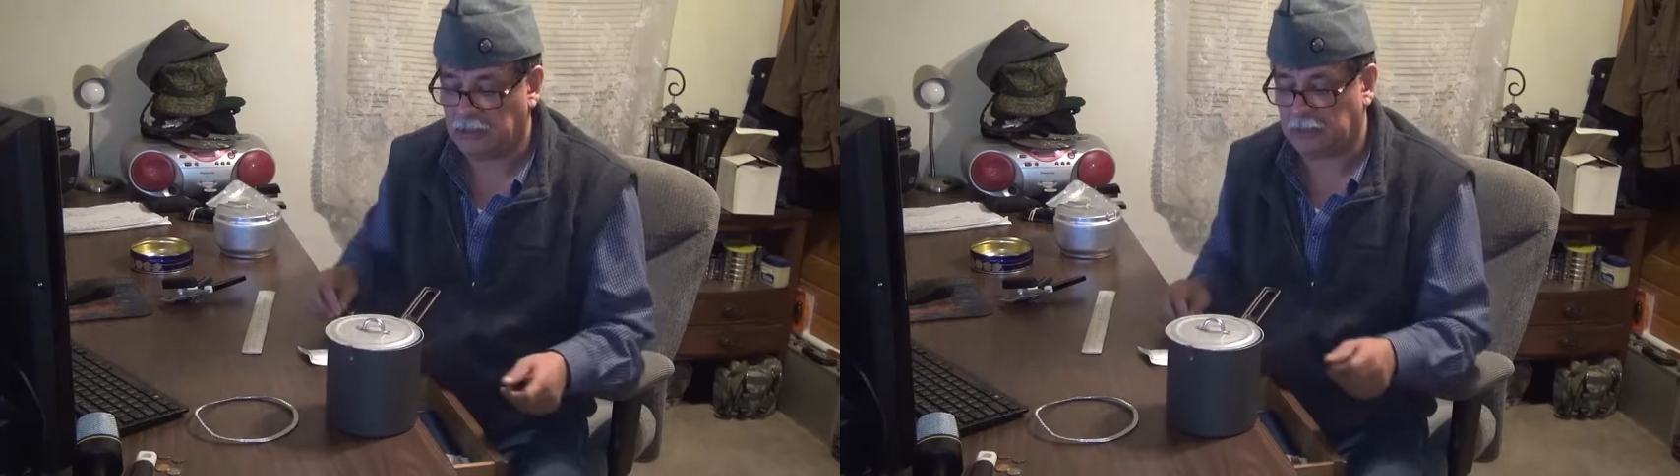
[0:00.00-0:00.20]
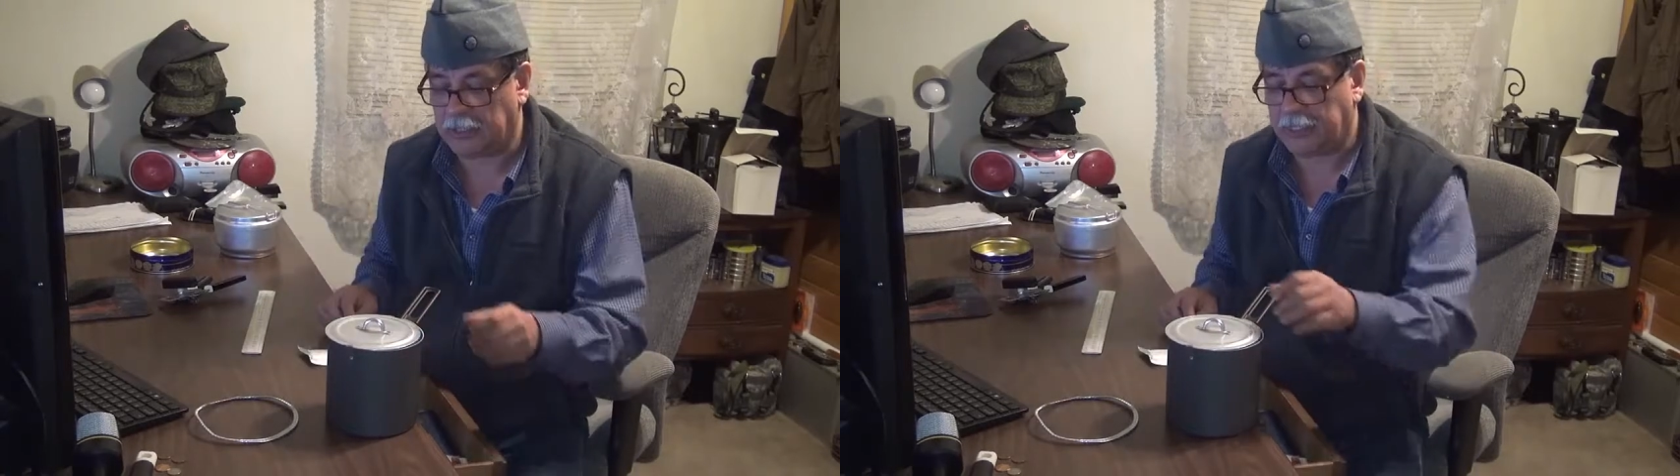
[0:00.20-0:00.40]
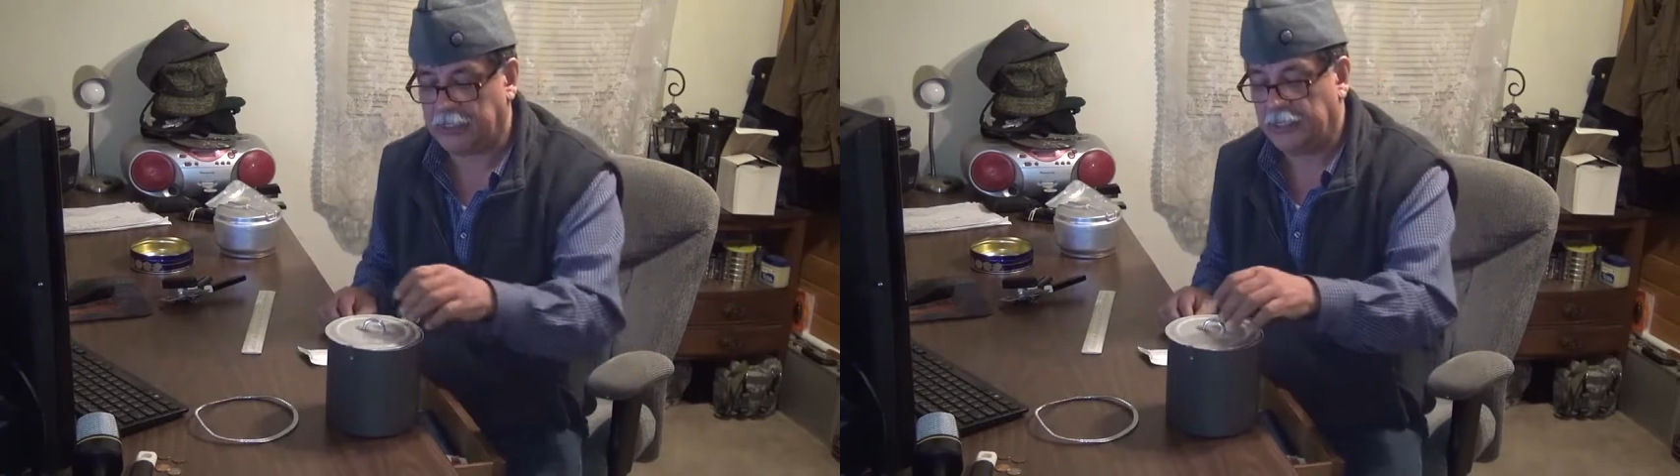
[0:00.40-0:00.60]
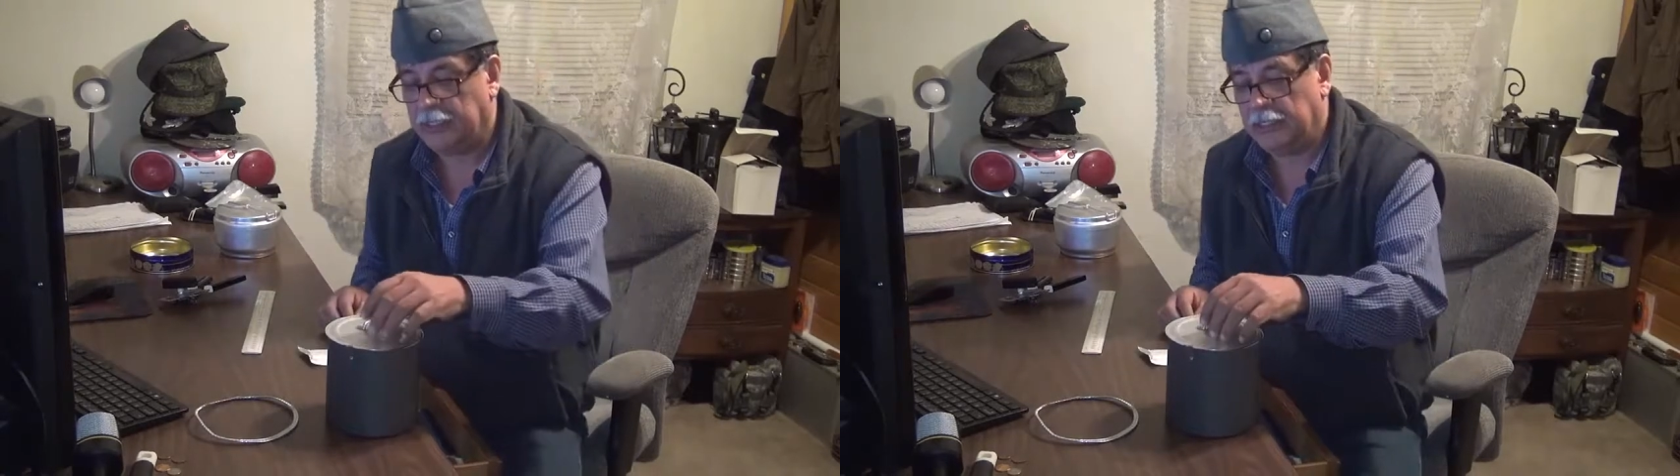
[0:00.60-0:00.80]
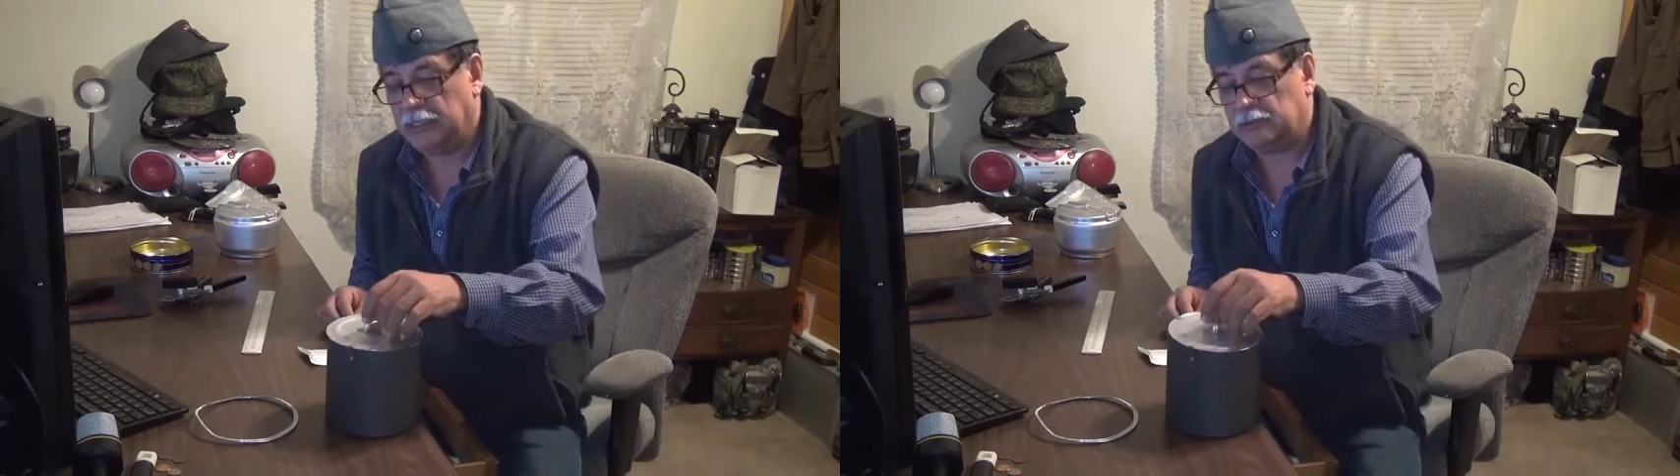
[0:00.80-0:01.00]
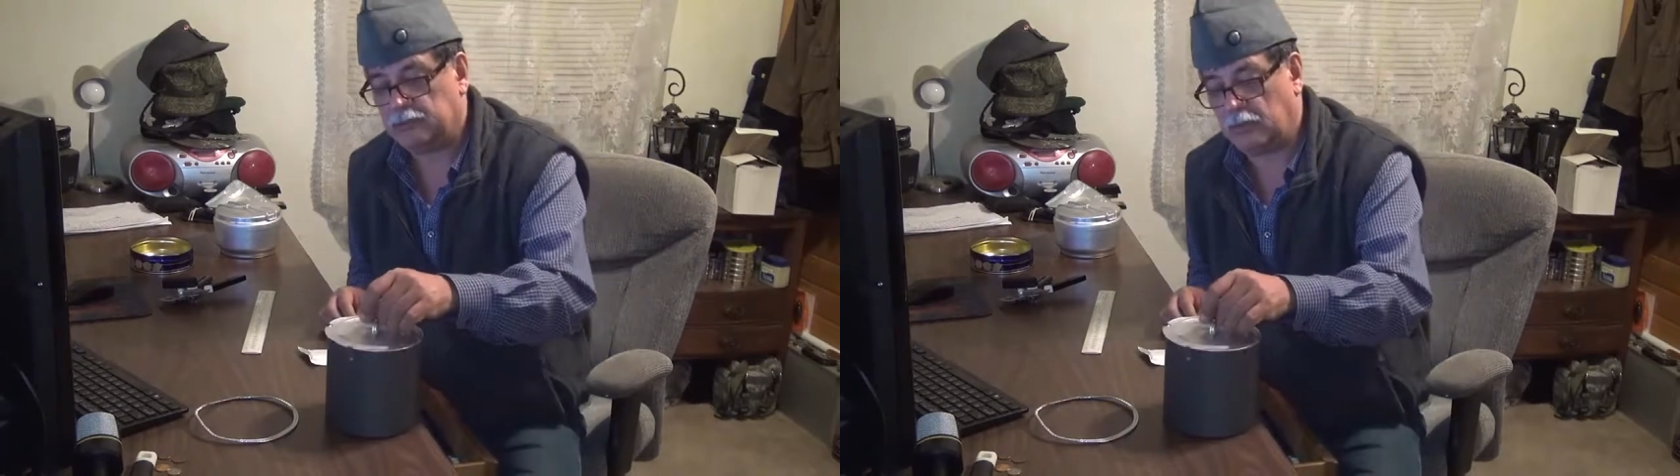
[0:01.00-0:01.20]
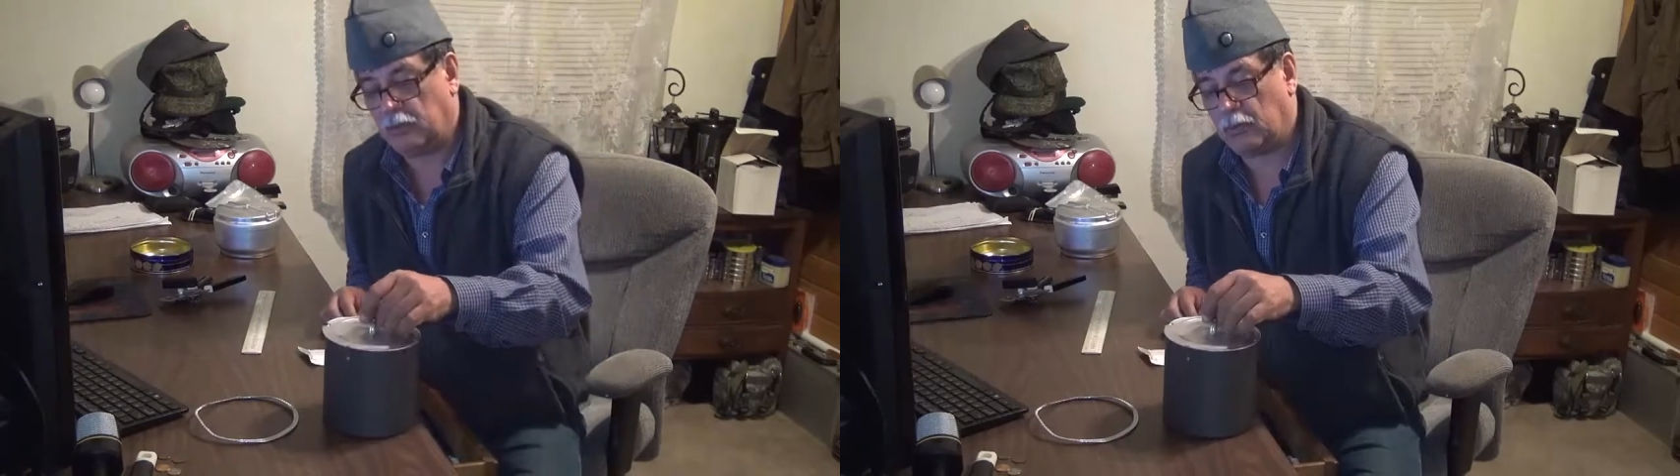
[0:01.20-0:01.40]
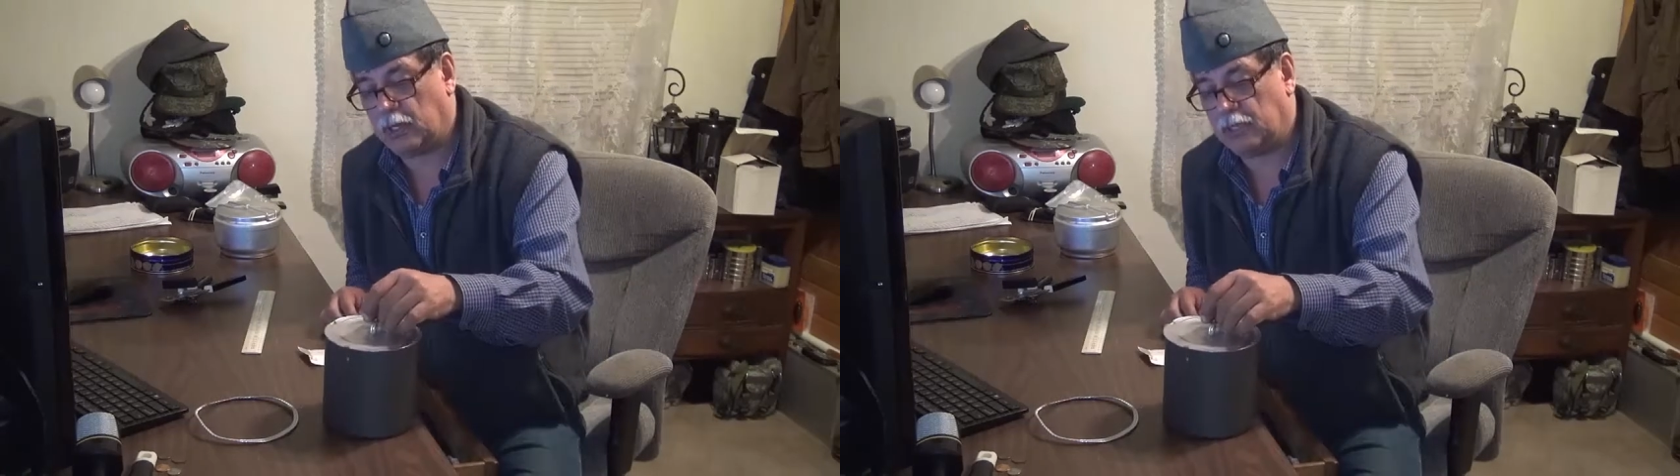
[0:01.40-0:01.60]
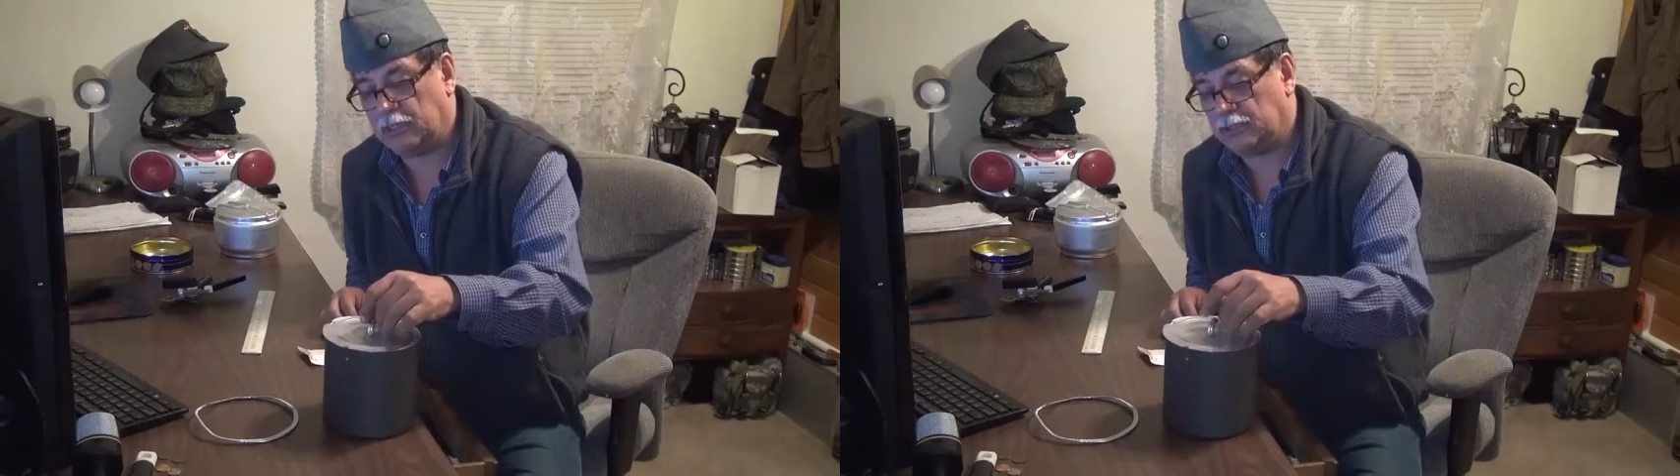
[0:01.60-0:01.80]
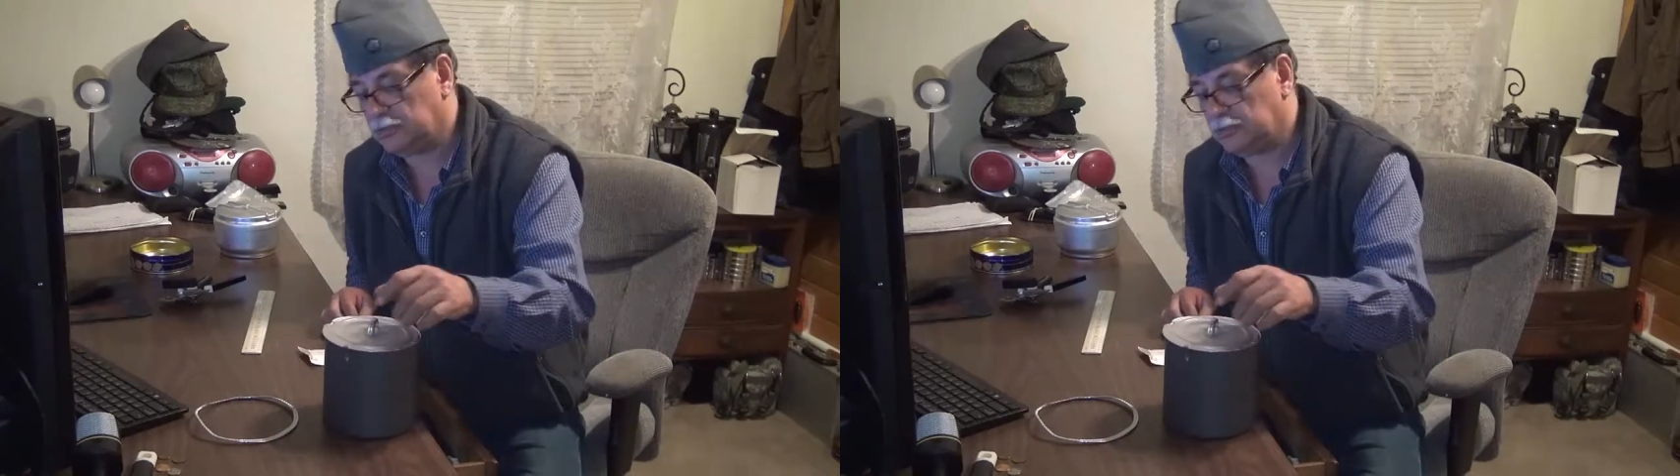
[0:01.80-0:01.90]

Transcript: Okay, so uh,